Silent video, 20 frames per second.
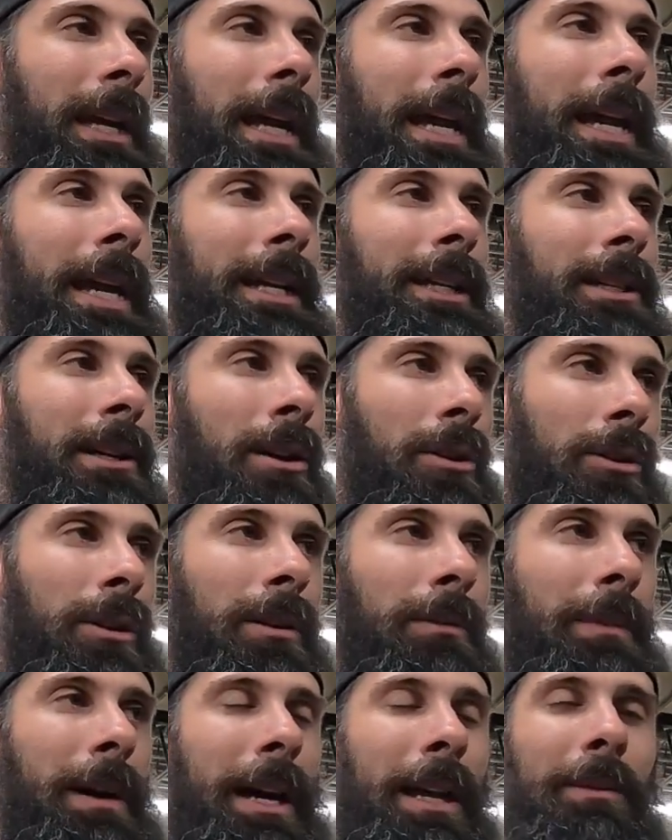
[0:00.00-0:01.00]
and
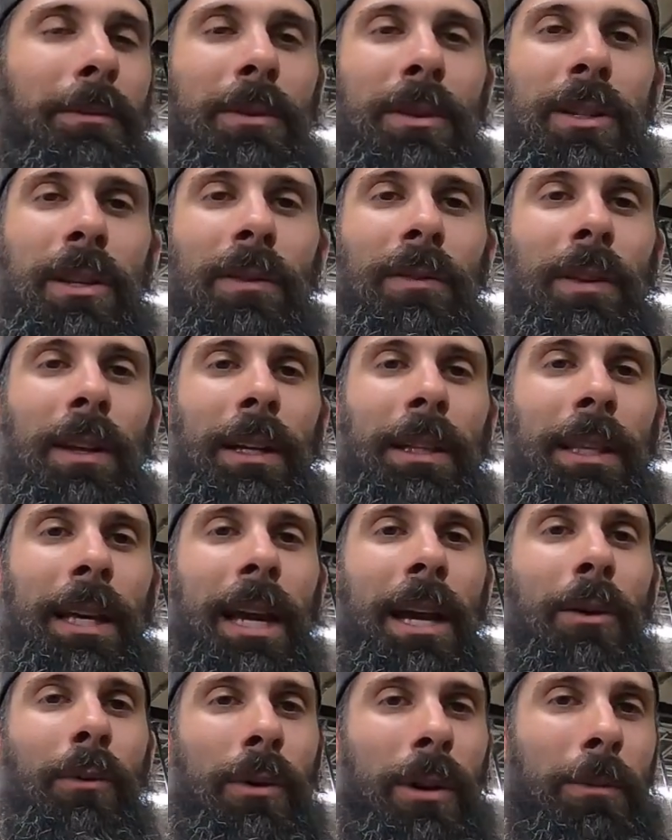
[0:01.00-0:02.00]
talking about them and stuff like
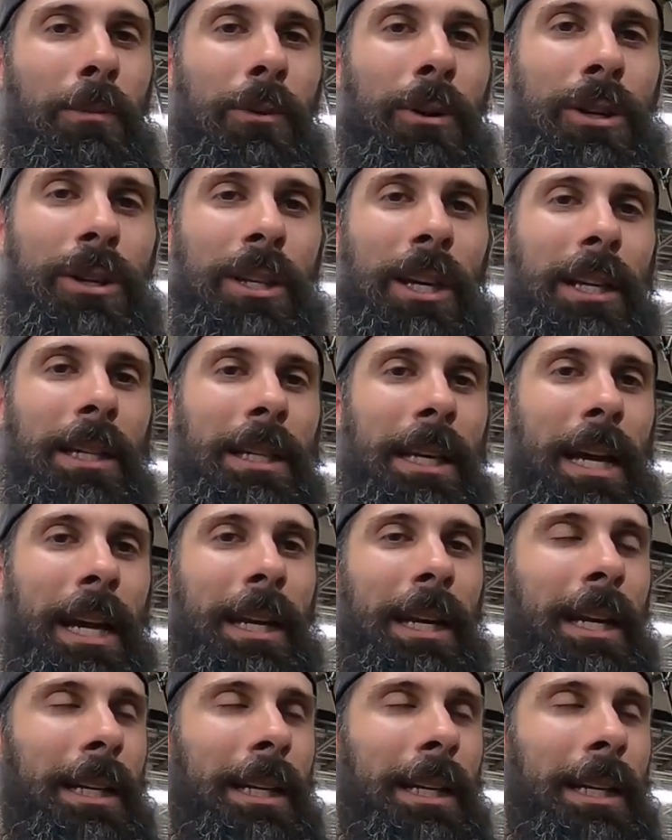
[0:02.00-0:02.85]
that, and we appreciate that.